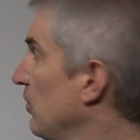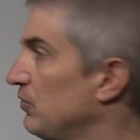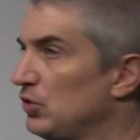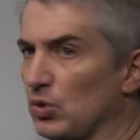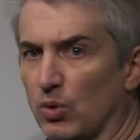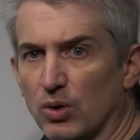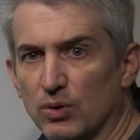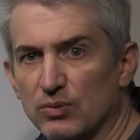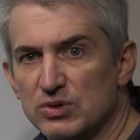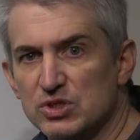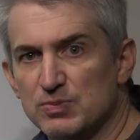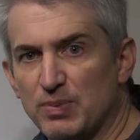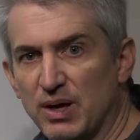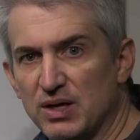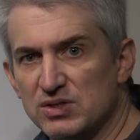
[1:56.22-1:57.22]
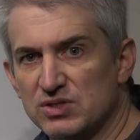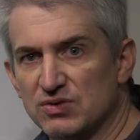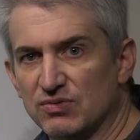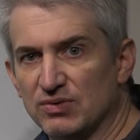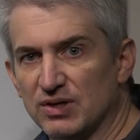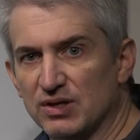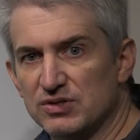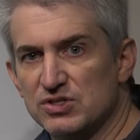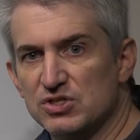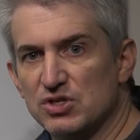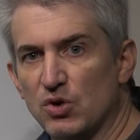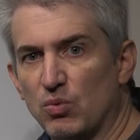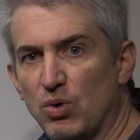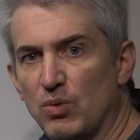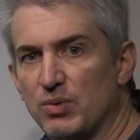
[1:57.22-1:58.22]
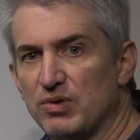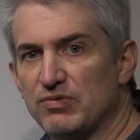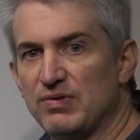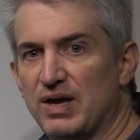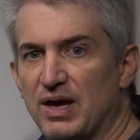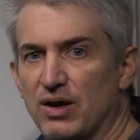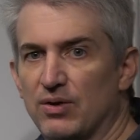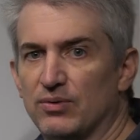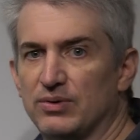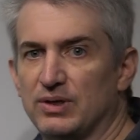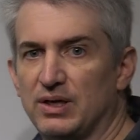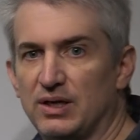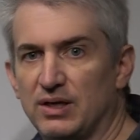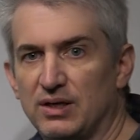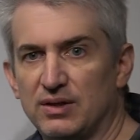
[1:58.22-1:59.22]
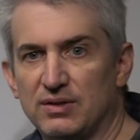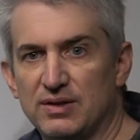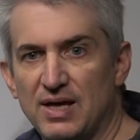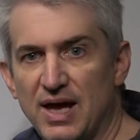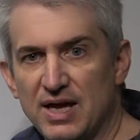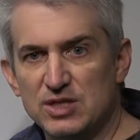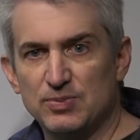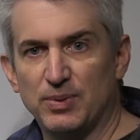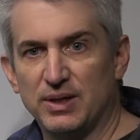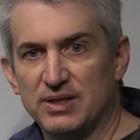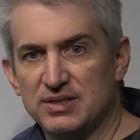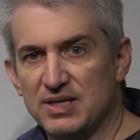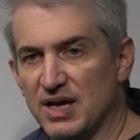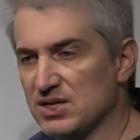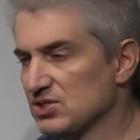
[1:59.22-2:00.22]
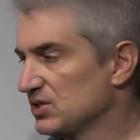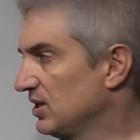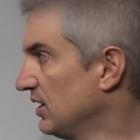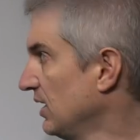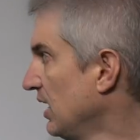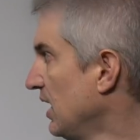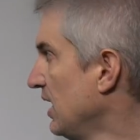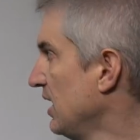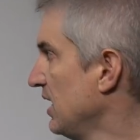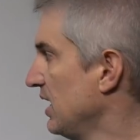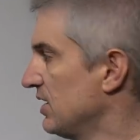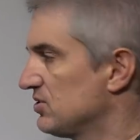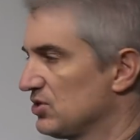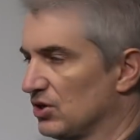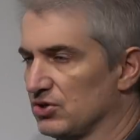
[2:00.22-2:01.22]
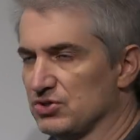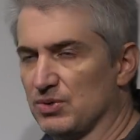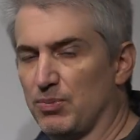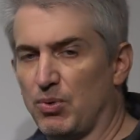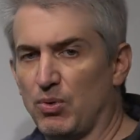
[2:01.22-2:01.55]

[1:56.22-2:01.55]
of your responsiveness. So what we found in the X-plane testing is there's a